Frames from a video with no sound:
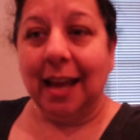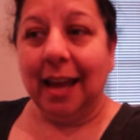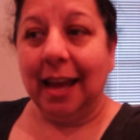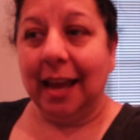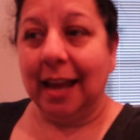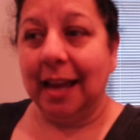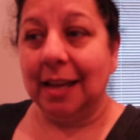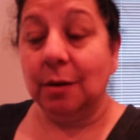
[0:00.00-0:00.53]

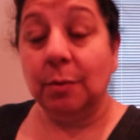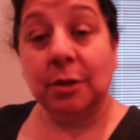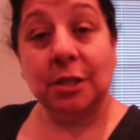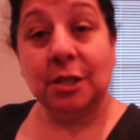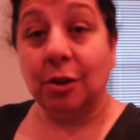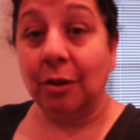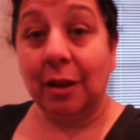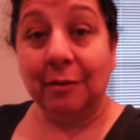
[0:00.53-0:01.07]
and which
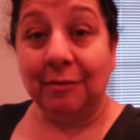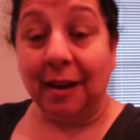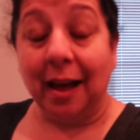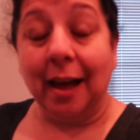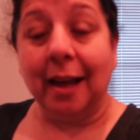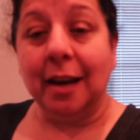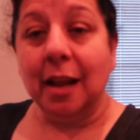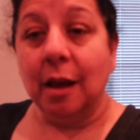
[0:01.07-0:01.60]
is totally
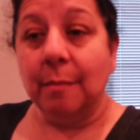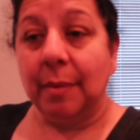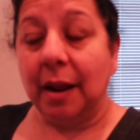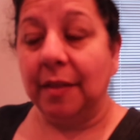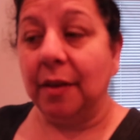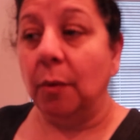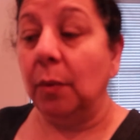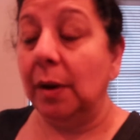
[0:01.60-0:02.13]
fine but
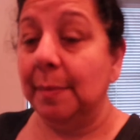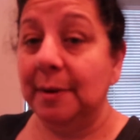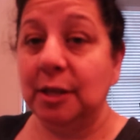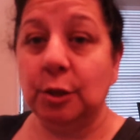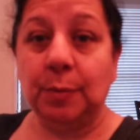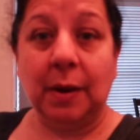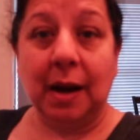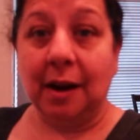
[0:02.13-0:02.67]
i thought well let me
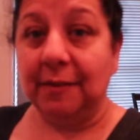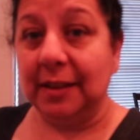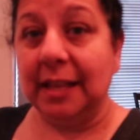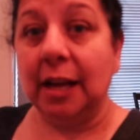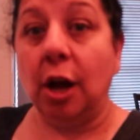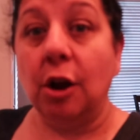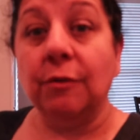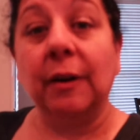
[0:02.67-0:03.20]
just put
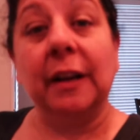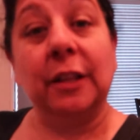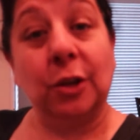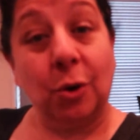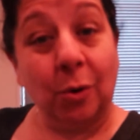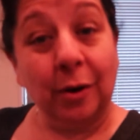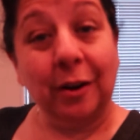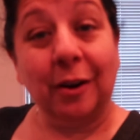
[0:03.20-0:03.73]
everything over in the
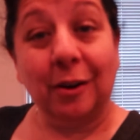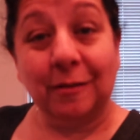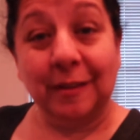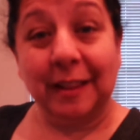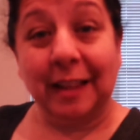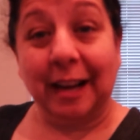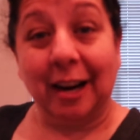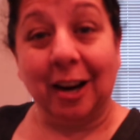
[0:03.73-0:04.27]
corner
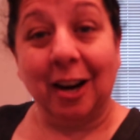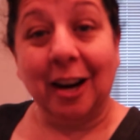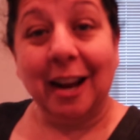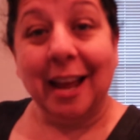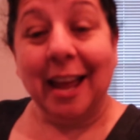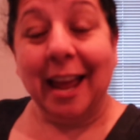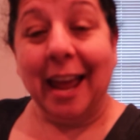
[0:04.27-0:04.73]
over there